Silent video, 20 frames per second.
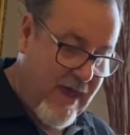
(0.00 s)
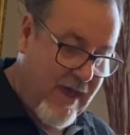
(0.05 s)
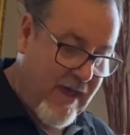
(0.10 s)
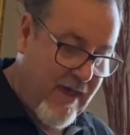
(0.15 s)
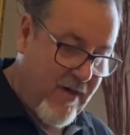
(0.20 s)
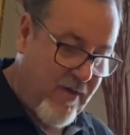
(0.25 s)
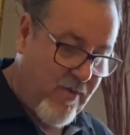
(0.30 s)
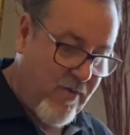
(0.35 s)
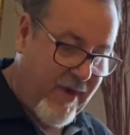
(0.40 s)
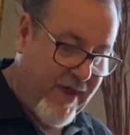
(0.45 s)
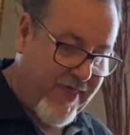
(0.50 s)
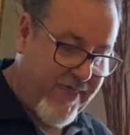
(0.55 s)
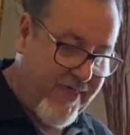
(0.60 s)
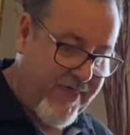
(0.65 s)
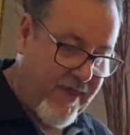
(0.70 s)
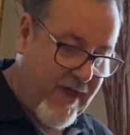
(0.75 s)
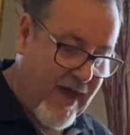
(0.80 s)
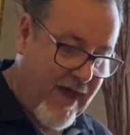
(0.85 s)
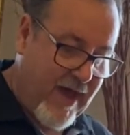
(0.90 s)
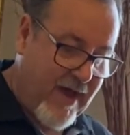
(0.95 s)
with
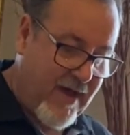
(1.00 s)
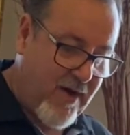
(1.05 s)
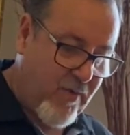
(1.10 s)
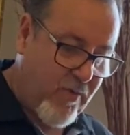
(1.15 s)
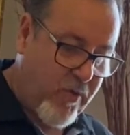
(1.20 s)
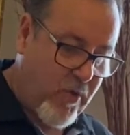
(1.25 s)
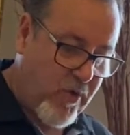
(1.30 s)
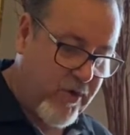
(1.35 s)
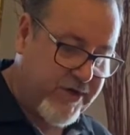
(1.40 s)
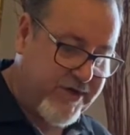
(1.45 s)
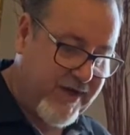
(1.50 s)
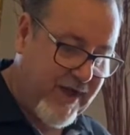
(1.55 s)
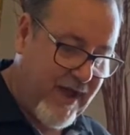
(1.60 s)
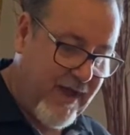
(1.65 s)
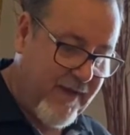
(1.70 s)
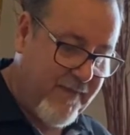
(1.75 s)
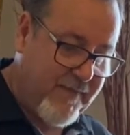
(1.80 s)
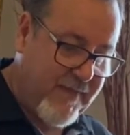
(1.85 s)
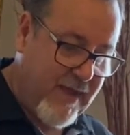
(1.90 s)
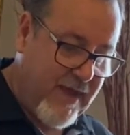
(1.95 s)
water,
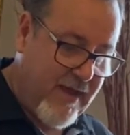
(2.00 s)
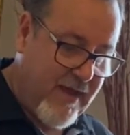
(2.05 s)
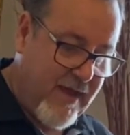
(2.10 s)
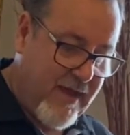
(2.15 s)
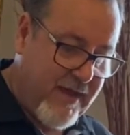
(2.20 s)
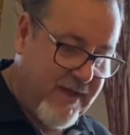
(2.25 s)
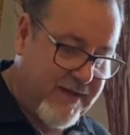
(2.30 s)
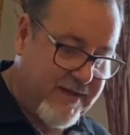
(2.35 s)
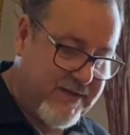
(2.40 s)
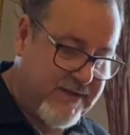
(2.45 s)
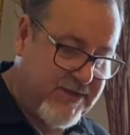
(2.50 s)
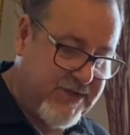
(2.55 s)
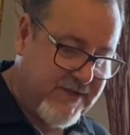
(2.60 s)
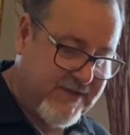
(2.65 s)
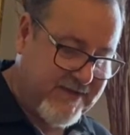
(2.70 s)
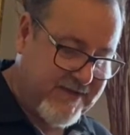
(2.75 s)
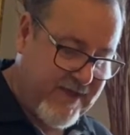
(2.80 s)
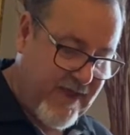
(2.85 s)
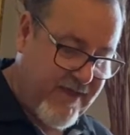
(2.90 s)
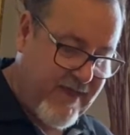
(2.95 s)

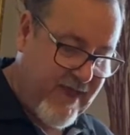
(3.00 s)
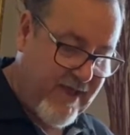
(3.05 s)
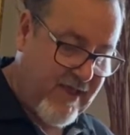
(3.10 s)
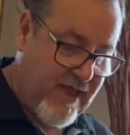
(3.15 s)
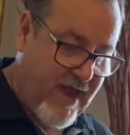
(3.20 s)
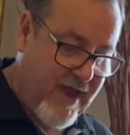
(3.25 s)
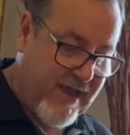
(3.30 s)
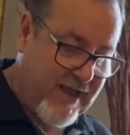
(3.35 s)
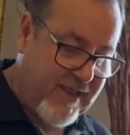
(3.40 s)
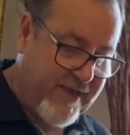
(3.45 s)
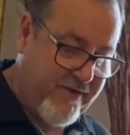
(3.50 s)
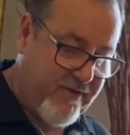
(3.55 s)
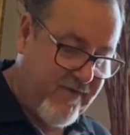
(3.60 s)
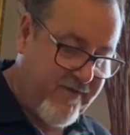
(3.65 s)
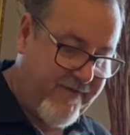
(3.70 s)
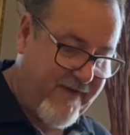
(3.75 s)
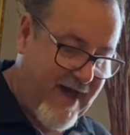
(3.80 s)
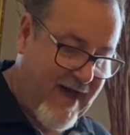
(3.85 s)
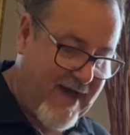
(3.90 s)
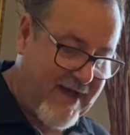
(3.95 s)
just so they're like little
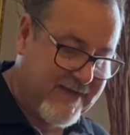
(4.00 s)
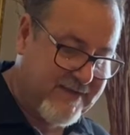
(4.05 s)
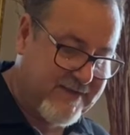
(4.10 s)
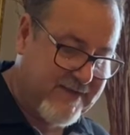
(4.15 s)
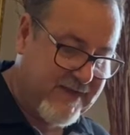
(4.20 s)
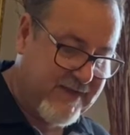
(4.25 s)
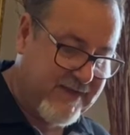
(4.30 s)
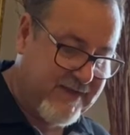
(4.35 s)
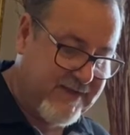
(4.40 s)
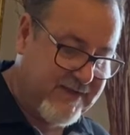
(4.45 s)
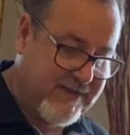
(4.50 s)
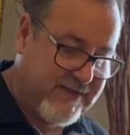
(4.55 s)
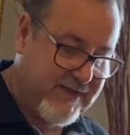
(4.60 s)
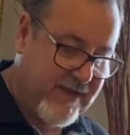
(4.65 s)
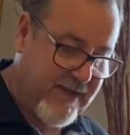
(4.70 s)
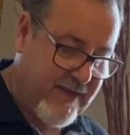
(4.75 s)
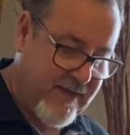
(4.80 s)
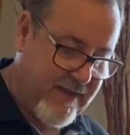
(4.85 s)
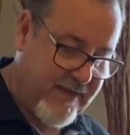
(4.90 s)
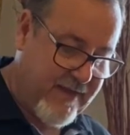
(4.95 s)
vases
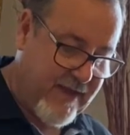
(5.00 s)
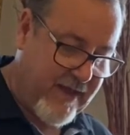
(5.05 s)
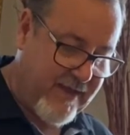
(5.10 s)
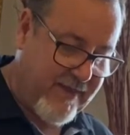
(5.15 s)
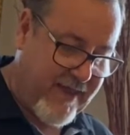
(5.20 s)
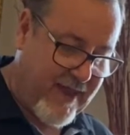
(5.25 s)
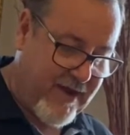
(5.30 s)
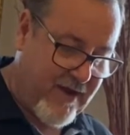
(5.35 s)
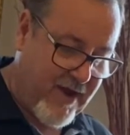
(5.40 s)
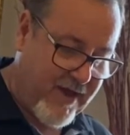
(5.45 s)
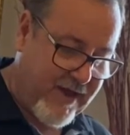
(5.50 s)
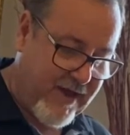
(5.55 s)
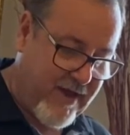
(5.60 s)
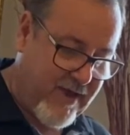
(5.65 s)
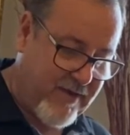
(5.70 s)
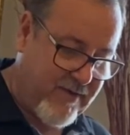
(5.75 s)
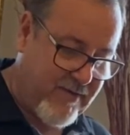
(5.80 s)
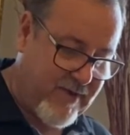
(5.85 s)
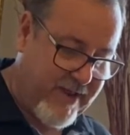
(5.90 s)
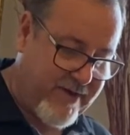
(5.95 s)
that then I
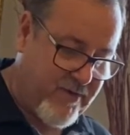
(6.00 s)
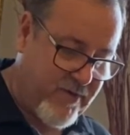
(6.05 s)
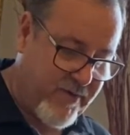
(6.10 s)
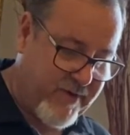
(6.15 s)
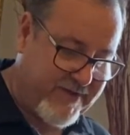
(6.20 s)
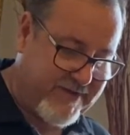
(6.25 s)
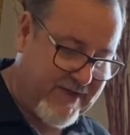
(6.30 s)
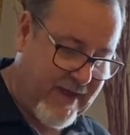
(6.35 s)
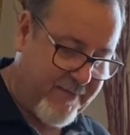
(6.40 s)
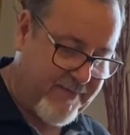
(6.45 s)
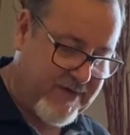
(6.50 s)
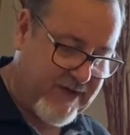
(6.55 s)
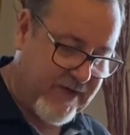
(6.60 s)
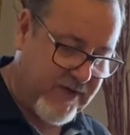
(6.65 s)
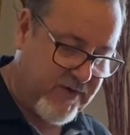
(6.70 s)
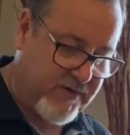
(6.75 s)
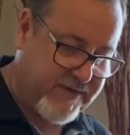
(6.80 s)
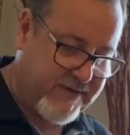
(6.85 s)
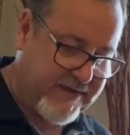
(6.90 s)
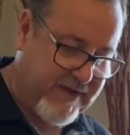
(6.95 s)
can, little
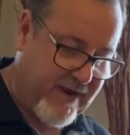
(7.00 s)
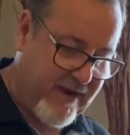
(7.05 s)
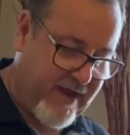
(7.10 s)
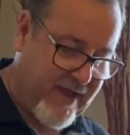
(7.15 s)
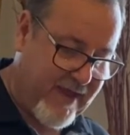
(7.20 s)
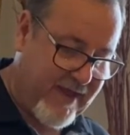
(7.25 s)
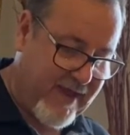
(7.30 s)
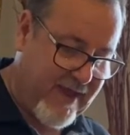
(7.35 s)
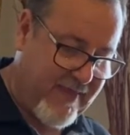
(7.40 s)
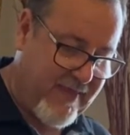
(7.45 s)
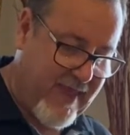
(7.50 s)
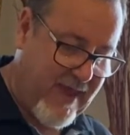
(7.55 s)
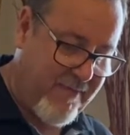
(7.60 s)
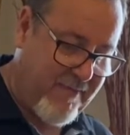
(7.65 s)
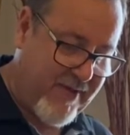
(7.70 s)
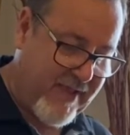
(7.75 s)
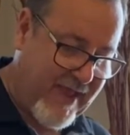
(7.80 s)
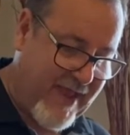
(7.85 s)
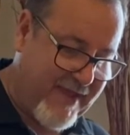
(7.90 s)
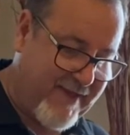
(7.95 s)
receptacles that I can then
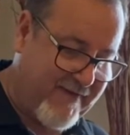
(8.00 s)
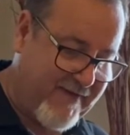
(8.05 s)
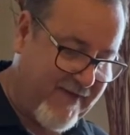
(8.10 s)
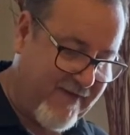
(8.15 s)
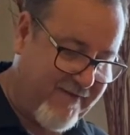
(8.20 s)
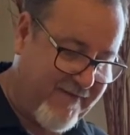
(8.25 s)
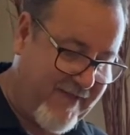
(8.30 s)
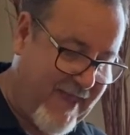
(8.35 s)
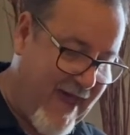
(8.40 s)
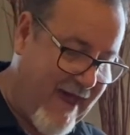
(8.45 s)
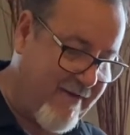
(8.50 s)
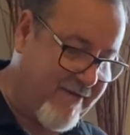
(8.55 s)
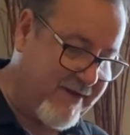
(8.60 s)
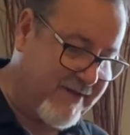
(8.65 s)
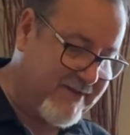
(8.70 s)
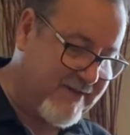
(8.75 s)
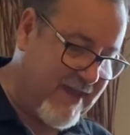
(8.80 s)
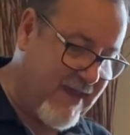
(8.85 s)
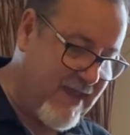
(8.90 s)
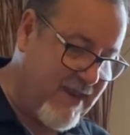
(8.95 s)
place the
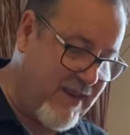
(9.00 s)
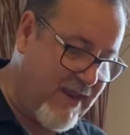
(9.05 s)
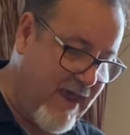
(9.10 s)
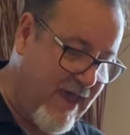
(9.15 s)
flowers in.